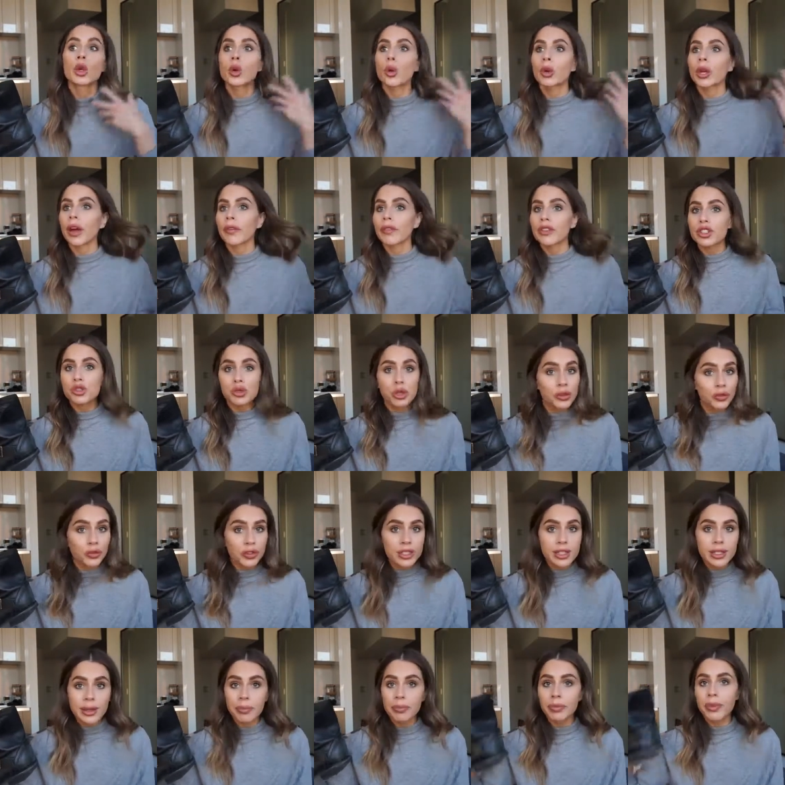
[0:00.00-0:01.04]
go down the street
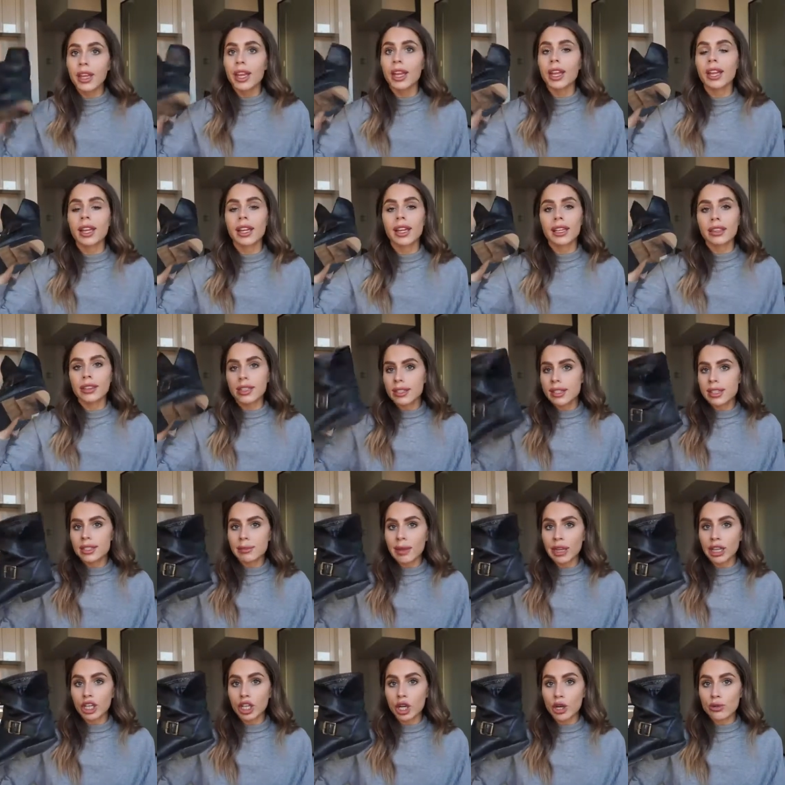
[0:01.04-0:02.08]
for something. This is
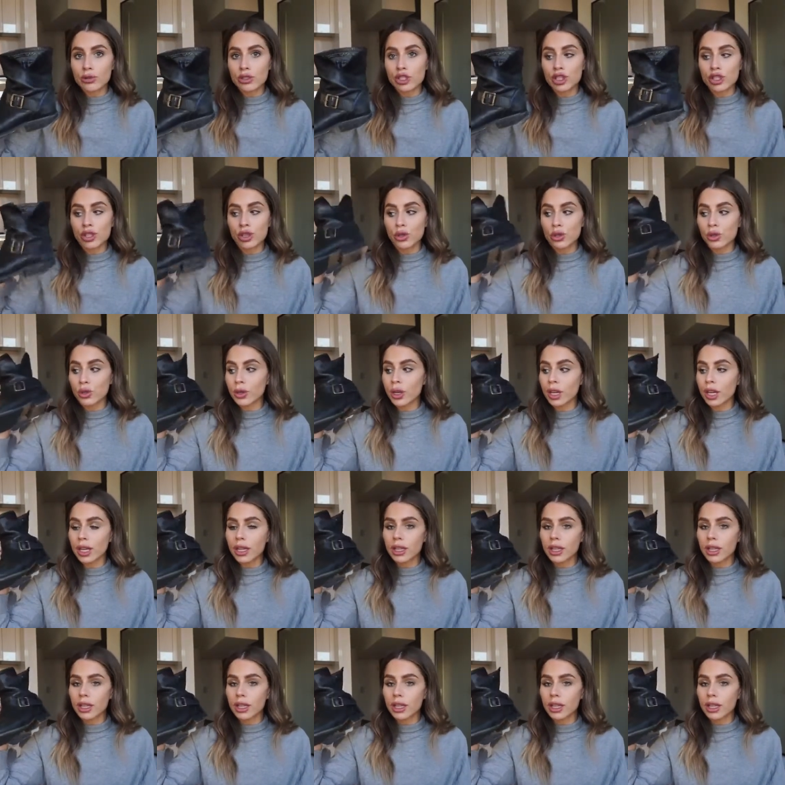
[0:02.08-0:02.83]
my go-to